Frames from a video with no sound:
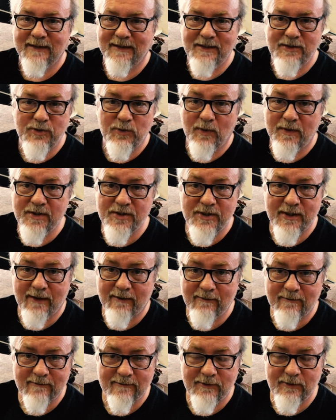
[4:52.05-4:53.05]
enjoy the
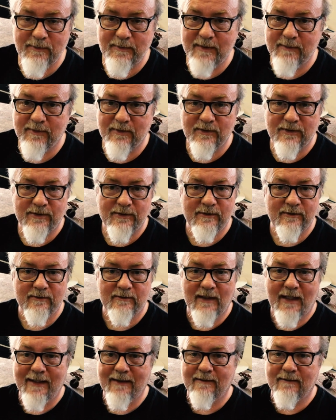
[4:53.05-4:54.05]
channel. Remember to
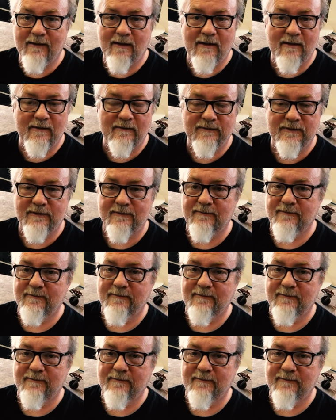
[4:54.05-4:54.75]
like, love,